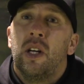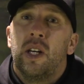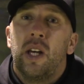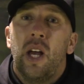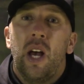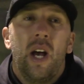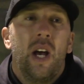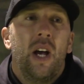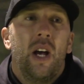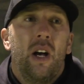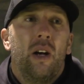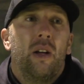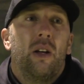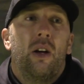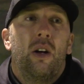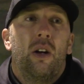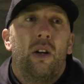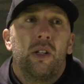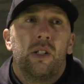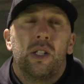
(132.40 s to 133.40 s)
Yeah,
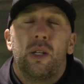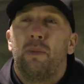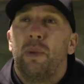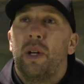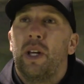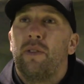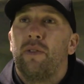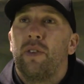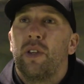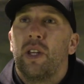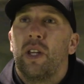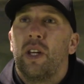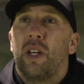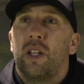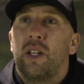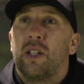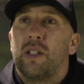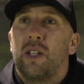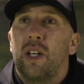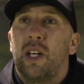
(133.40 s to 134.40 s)
I honestly believe in
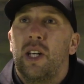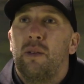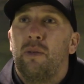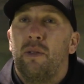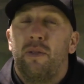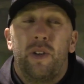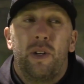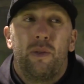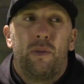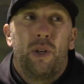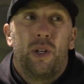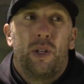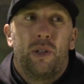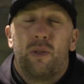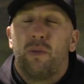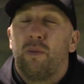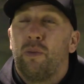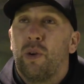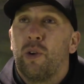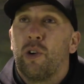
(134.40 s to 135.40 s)
the team. I think we're
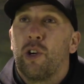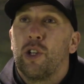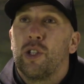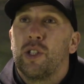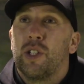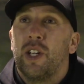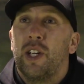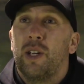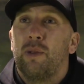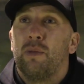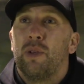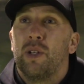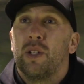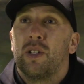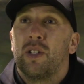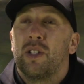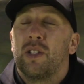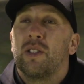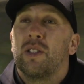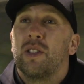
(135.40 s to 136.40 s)
a good team. We're
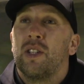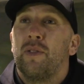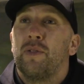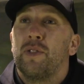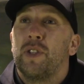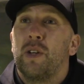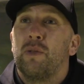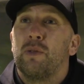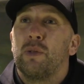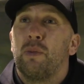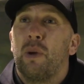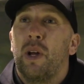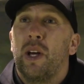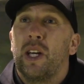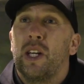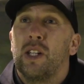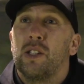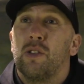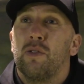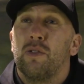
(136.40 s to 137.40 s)
a tough team to play
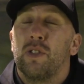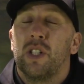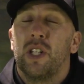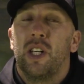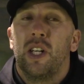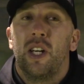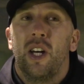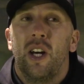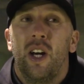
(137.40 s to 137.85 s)
against, obviously.